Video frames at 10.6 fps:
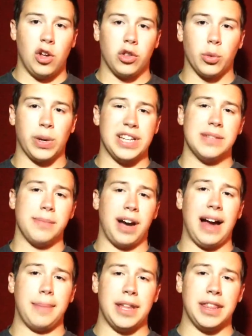The reason
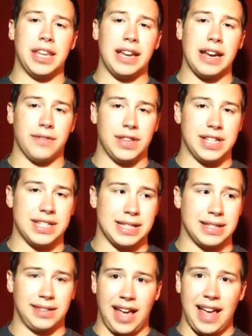behind me thinking of this
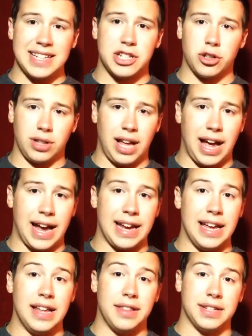is last July,
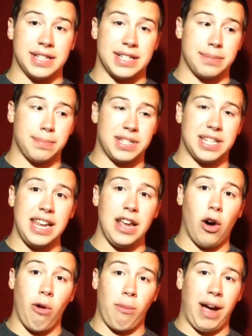the
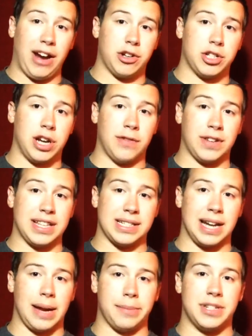CEO of Microsoft at the
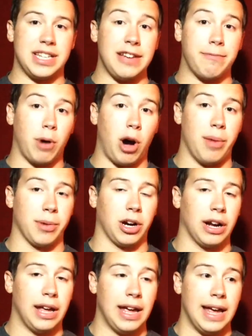time, Steve Ballmer,
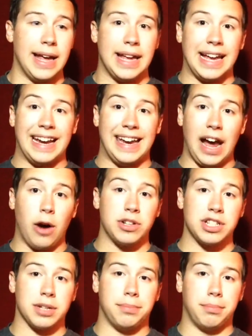
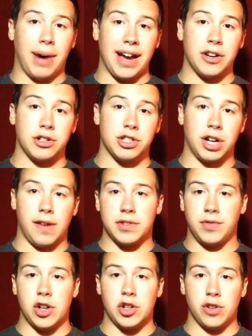announced Microsoft's
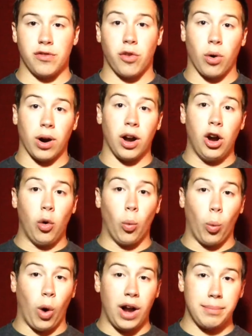vision for
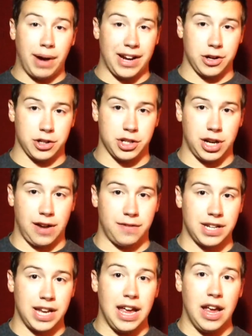One Microsoft.